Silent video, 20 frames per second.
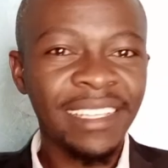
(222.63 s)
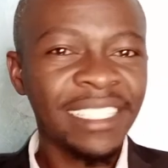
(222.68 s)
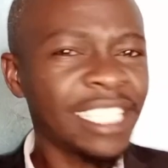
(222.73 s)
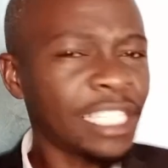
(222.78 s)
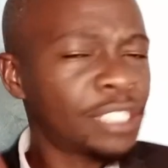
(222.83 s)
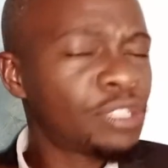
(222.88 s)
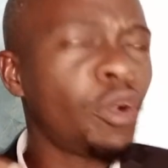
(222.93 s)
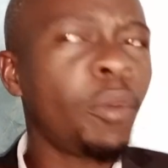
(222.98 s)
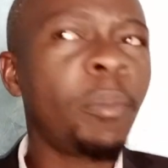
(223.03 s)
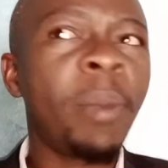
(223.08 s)

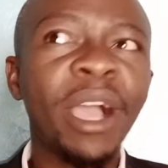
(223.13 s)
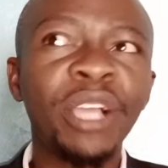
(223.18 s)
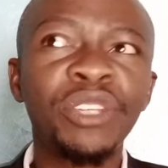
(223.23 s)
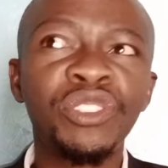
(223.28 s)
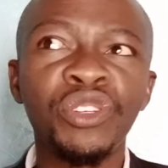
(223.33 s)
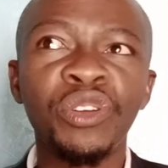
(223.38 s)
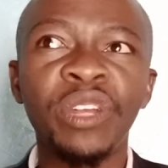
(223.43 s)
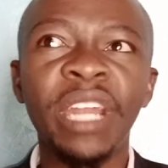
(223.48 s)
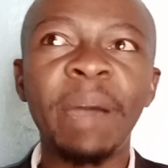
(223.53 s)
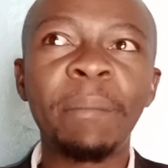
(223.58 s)
Just go
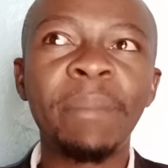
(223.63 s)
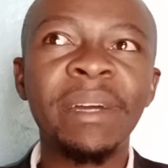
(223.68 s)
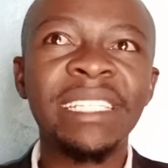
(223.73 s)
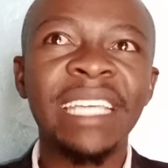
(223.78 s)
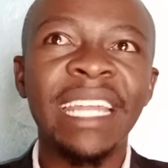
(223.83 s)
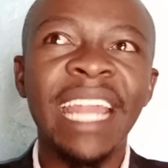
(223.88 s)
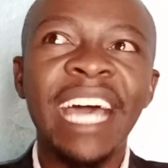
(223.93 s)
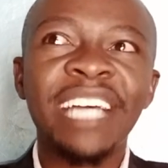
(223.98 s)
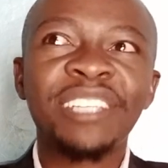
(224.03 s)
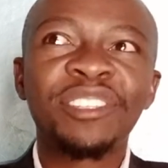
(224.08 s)
back to your
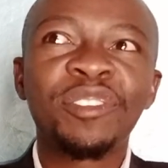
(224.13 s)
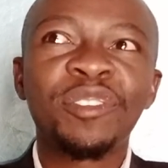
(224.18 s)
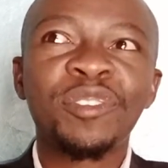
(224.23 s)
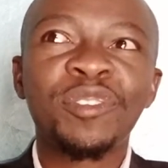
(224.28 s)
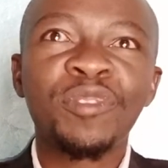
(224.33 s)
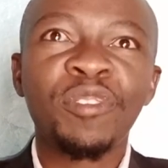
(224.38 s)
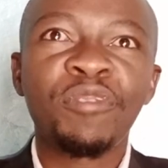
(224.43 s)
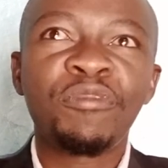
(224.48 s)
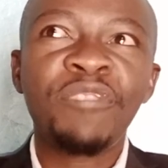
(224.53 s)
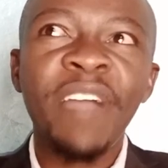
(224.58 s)
numbers and ask
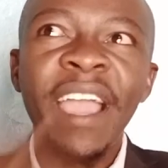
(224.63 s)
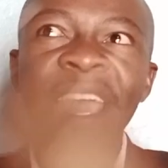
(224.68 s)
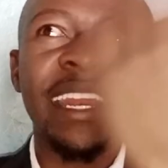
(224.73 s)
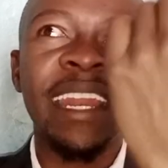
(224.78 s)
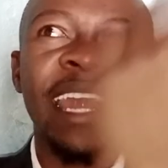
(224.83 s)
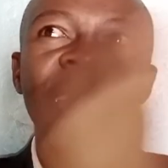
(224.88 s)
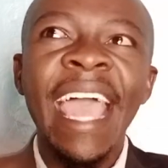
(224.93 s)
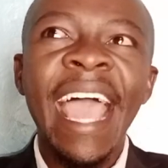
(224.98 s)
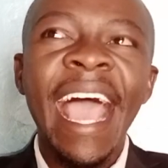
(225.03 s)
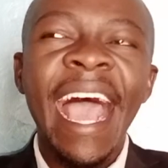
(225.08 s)
yourself,
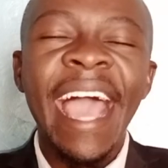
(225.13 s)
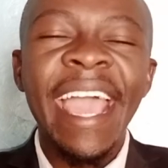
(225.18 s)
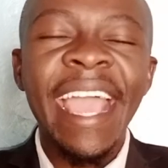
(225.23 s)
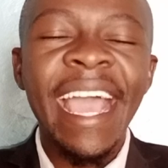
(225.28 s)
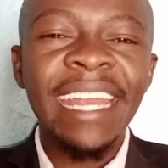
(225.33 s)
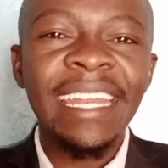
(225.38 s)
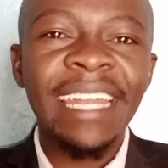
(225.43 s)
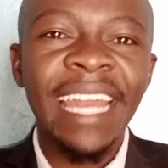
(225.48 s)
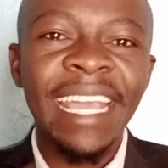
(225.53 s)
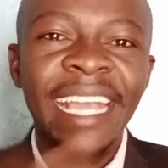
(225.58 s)
fine, I
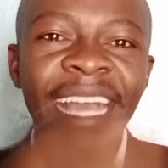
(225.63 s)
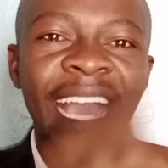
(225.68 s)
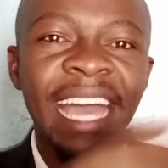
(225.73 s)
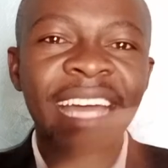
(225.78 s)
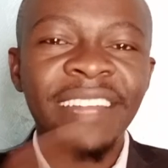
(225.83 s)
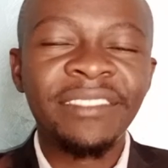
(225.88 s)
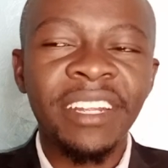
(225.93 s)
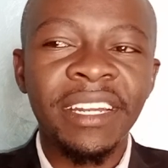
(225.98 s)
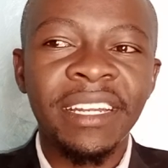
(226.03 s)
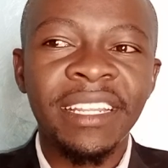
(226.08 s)
earned like
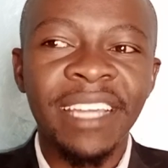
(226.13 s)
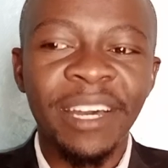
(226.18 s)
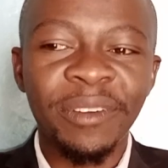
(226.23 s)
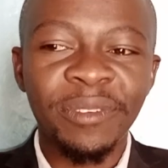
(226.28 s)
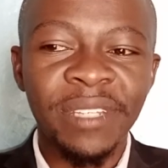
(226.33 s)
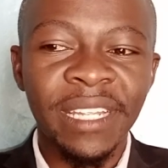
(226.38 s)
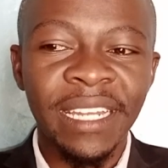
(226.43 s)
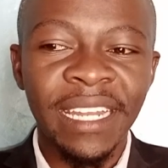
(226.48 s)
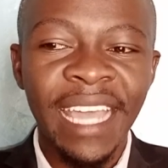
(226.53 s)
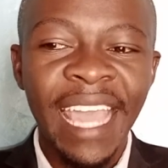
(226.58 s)

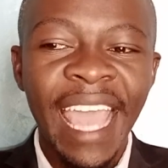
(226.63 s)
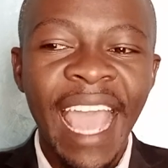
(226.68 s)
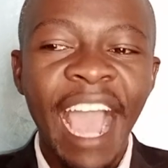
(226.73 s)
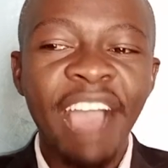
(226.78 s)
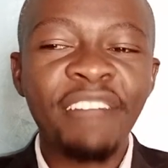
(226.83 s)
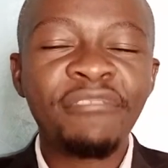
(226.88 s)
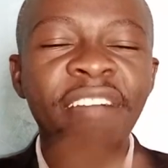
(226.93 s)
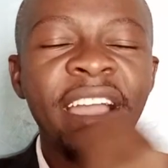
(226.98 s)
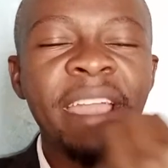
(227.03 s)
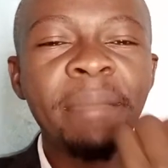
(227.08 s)
100,000.
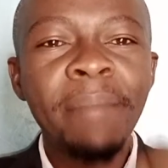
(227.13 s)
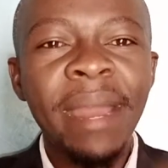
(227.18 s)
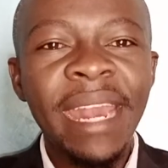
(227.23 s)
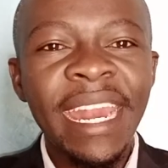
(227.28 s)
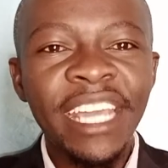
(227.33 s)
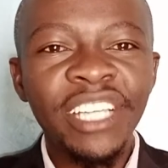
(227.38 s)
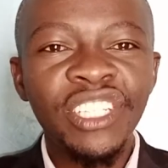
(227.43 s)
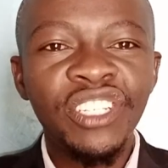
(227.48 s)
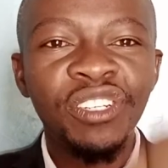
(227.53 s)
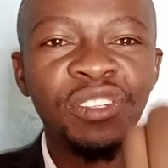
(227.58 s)
Have I
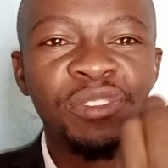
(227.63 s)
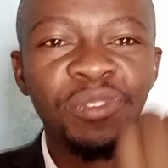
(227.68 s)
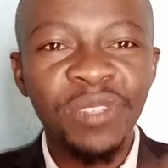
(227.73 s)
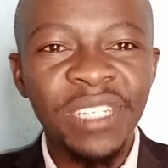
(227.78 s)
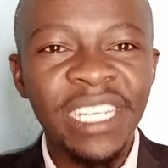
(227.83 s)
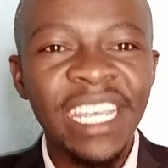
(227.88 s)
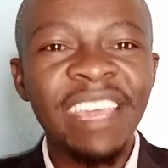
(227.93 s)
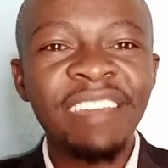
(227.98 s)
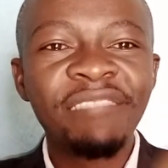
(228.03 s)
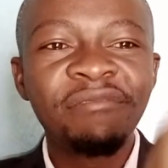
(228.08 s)
managed to
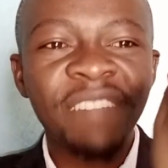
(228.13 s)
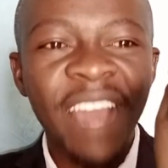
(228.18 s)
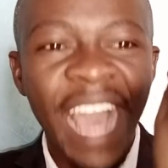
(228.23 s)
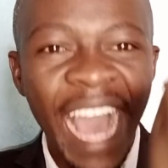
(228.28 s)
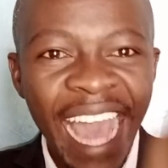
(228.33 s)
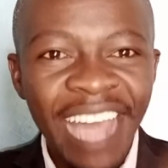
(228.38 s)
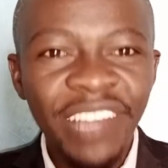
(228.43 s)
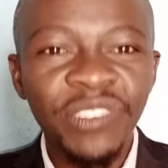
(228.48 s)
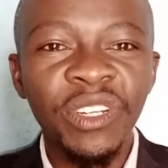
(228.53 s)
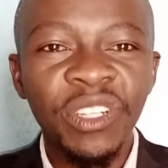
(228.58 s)
save
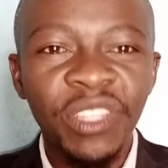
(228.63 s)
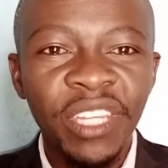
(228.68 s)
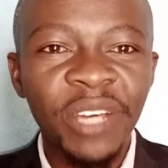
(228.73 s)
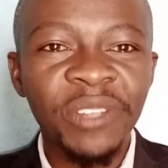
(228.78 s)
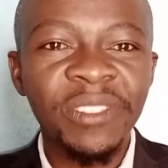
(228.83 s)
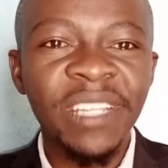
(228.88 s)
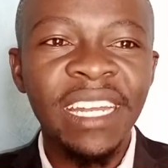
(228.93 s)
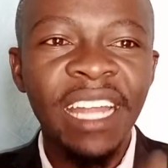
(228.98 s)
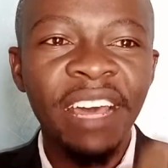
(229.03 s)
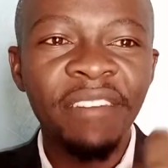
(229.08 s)

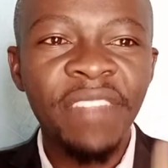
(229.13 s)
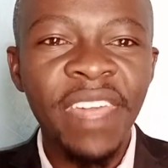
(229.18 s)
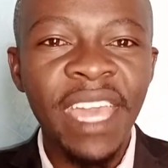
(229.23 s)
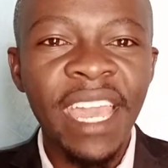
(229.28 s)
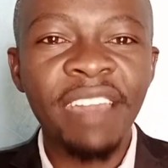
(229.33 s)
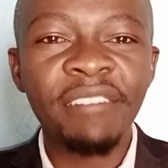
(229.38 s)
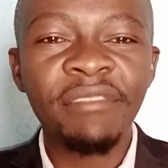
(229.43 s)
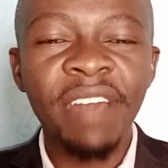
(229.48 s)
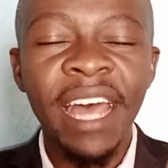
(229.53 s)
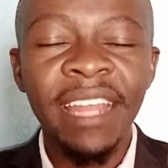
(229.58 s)
100,000 at
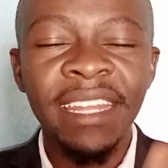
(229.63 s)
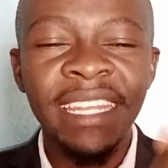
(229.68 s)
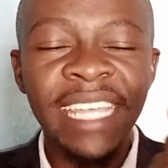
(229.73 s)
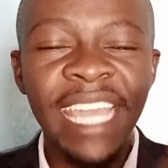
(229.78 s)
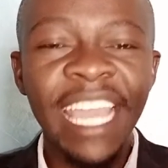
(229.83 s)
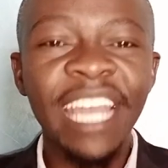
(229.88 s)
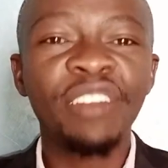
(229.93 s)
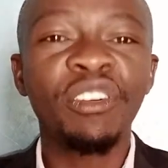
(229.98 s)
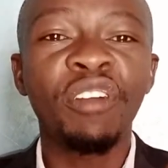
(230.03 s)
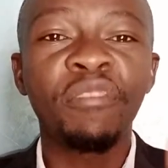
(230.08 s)

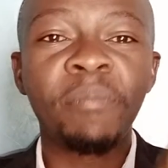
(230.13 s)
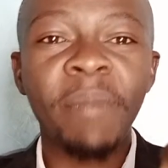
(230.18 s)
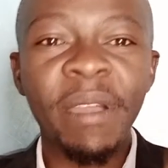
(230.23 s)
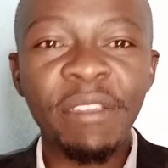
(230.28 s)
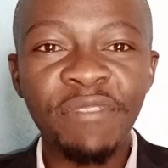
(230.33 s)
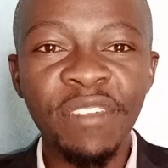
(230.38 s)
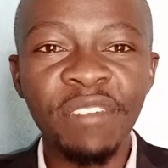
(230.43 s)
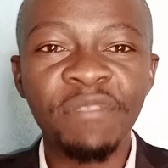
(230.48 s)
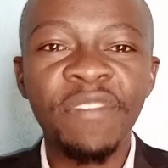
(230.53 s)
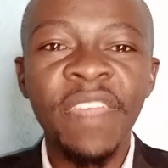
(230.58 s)
the end of
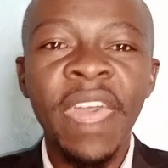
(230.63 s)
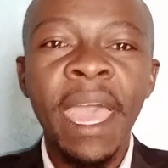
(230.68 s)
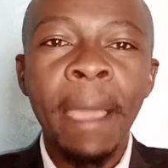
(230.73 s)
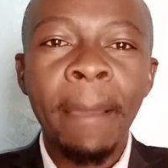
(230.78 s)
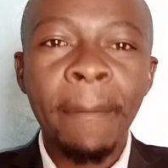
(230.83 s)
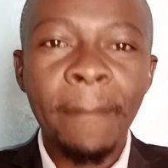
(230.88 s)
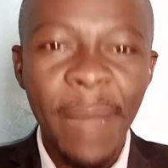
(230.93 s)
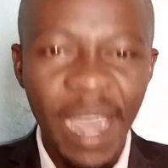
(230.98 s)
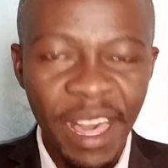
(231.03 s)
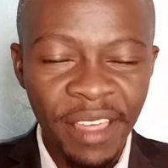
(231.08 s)
my 5th
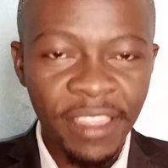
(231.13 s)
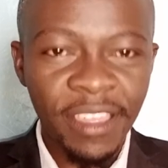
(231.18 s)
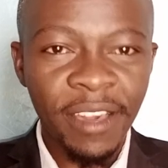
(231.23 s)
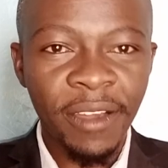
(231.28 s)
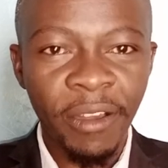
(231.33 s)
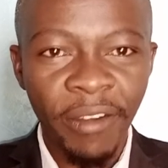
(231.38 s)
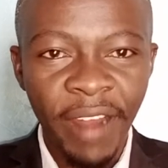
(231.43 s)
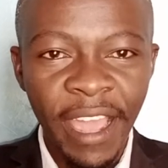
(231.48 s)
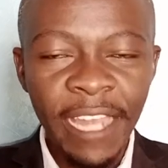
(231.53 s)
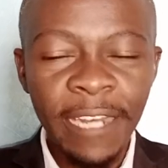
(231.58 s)
month?
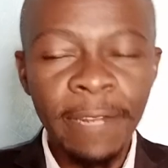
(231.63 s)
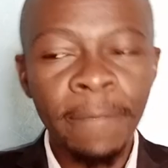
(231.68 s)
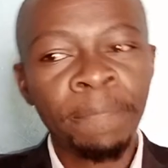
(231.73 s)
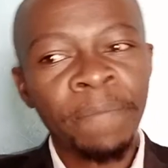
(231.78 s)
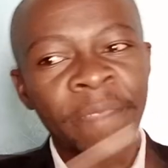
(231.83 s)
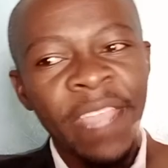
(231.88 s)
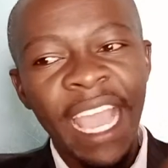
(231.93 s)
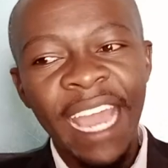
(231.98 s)
All right.